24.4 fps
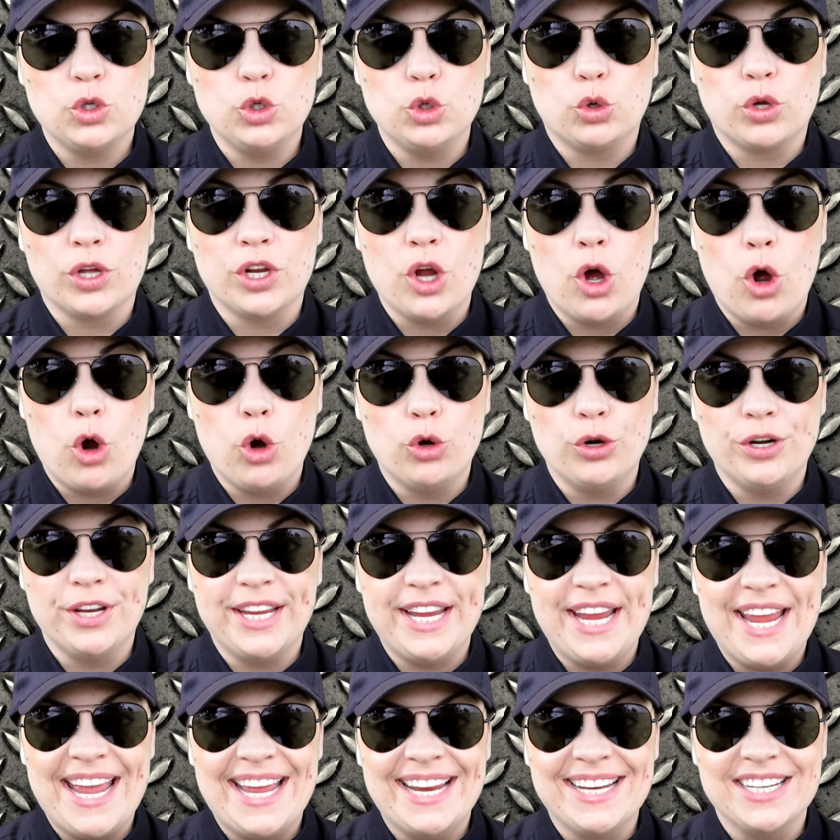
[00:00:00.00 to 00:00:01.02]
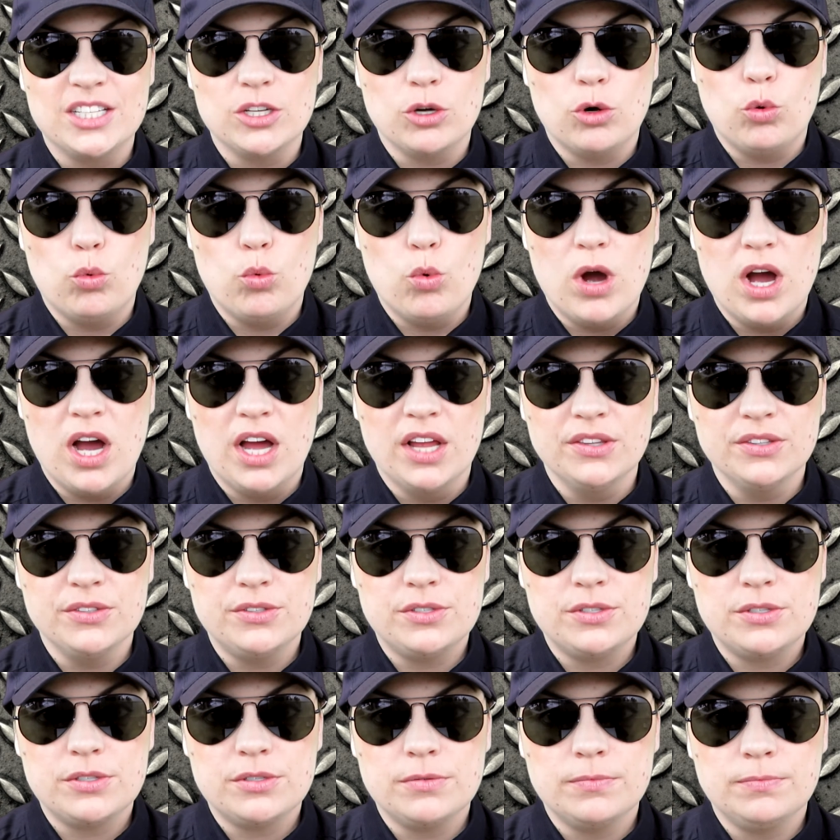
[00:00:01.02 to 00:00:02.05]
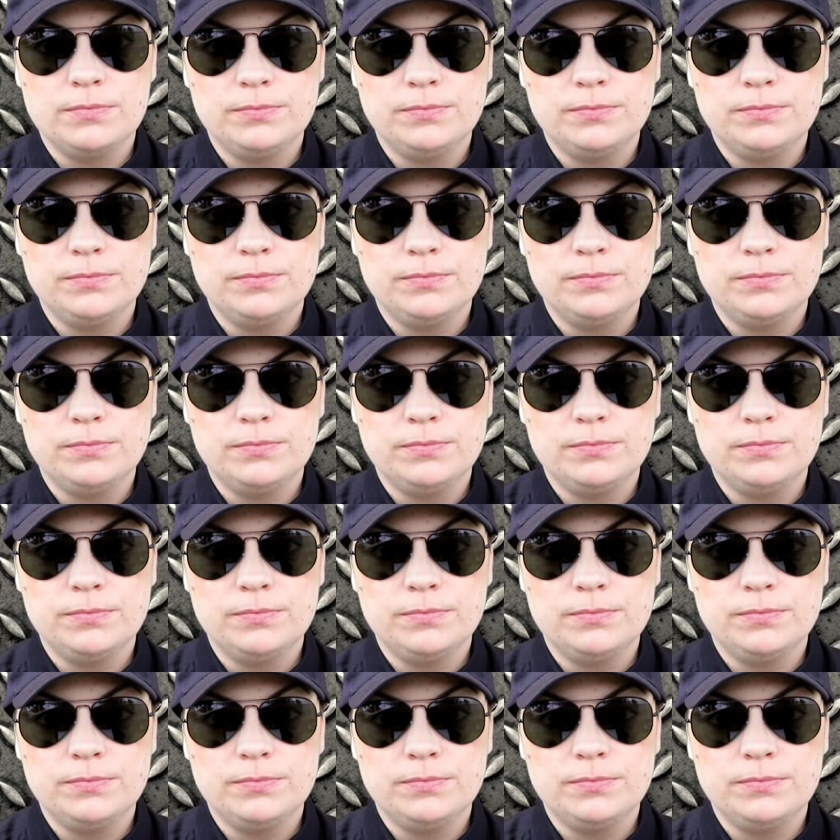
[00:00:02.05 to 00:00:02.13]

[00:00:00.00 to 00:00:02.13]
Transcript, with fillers: you can only enter once.